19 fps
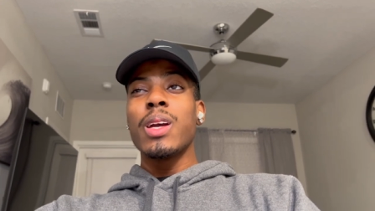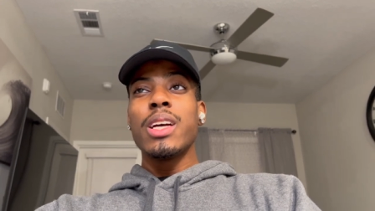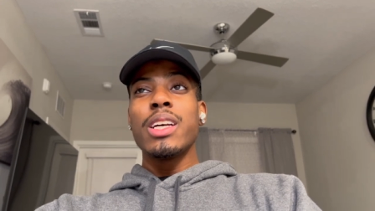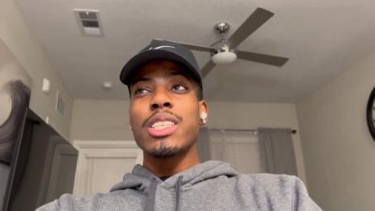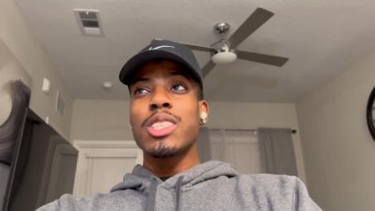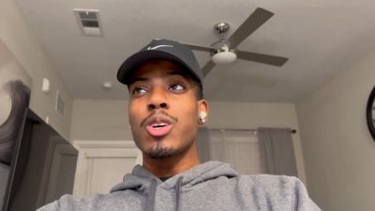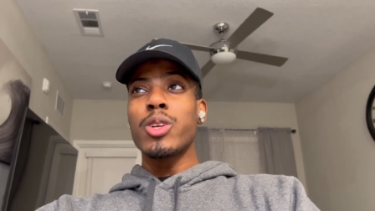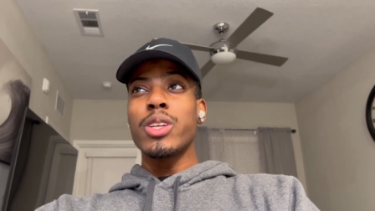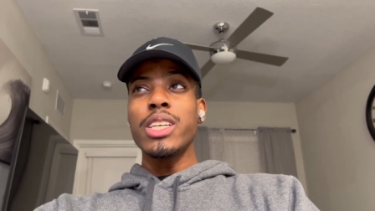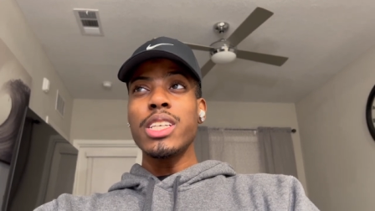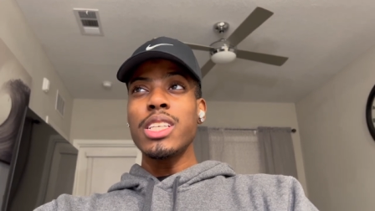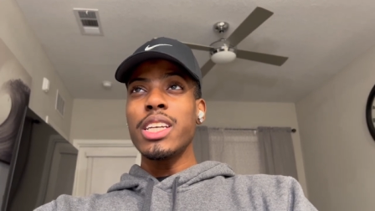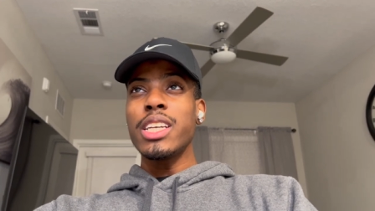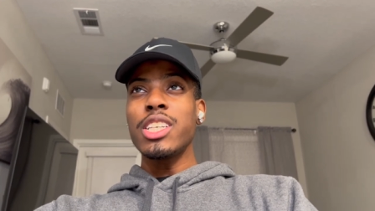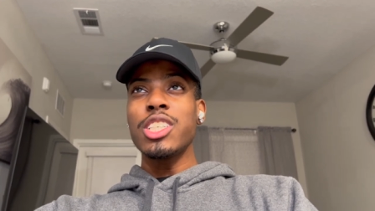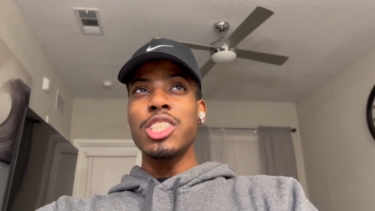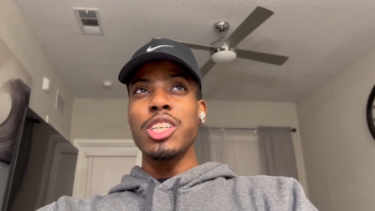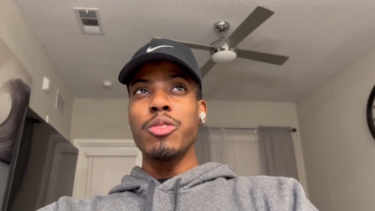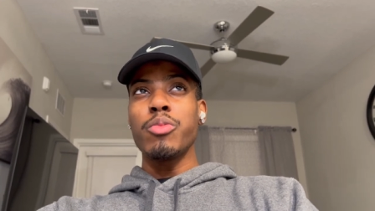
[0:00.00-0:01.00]
So this it
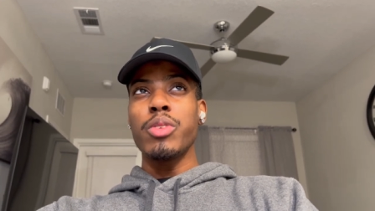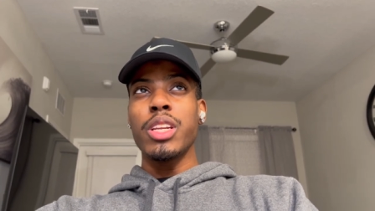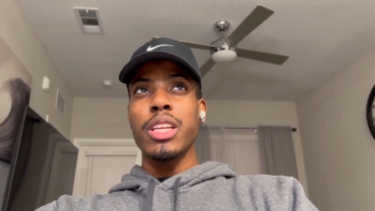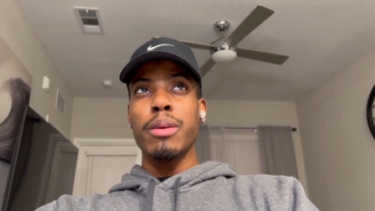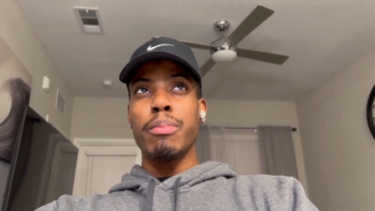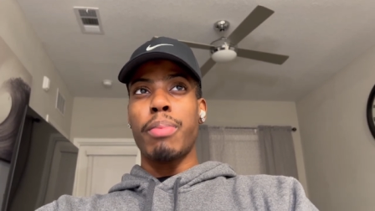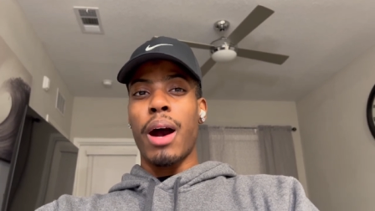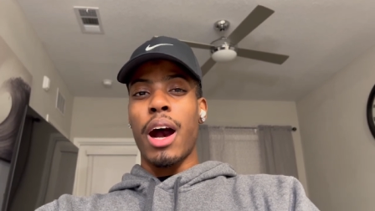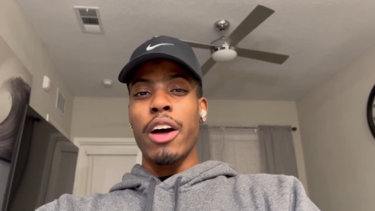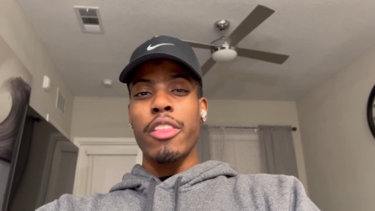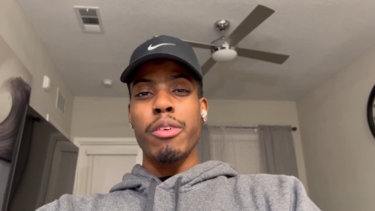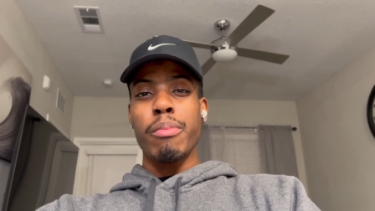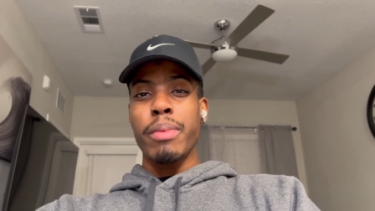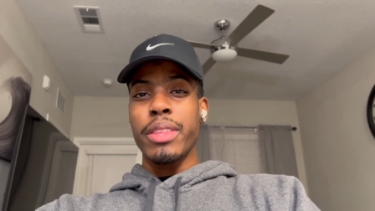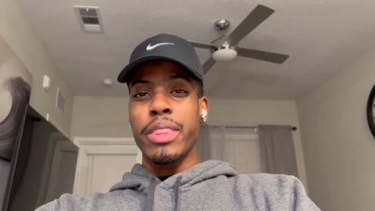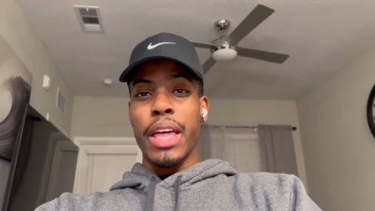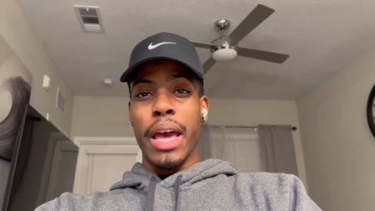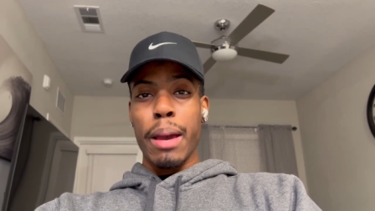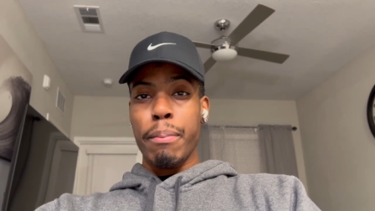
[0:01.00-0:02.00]
shouldn't really bother
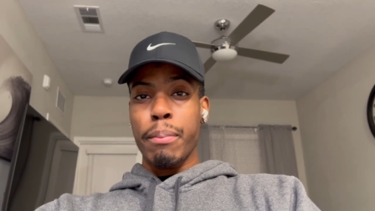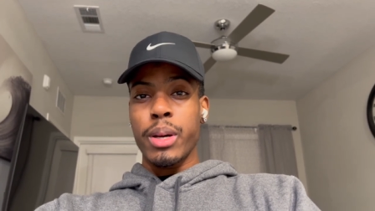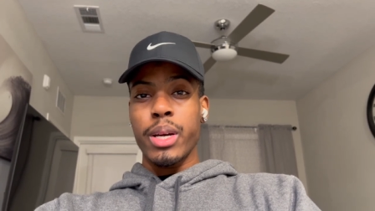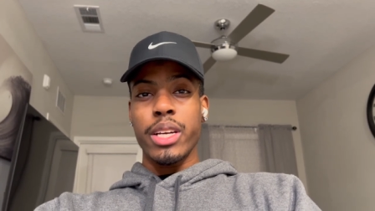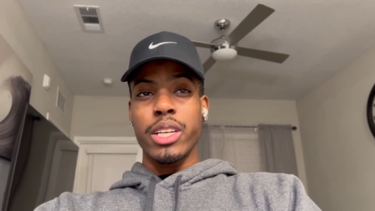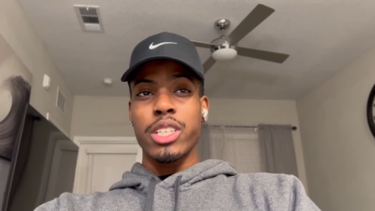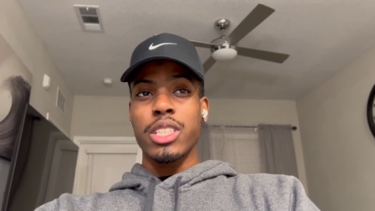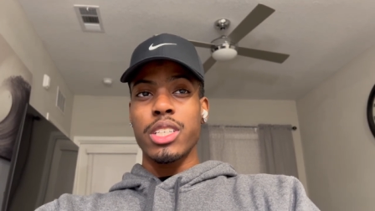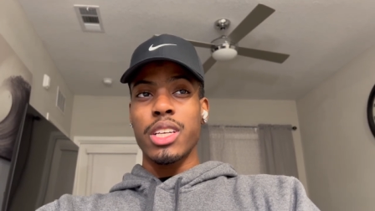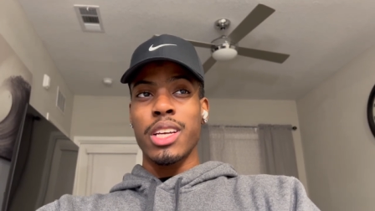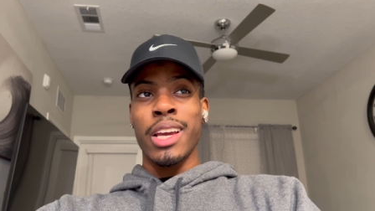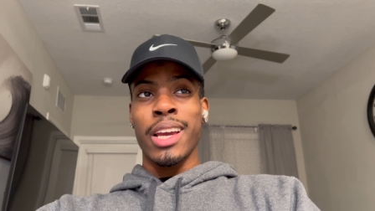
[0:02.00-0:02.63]
me that much.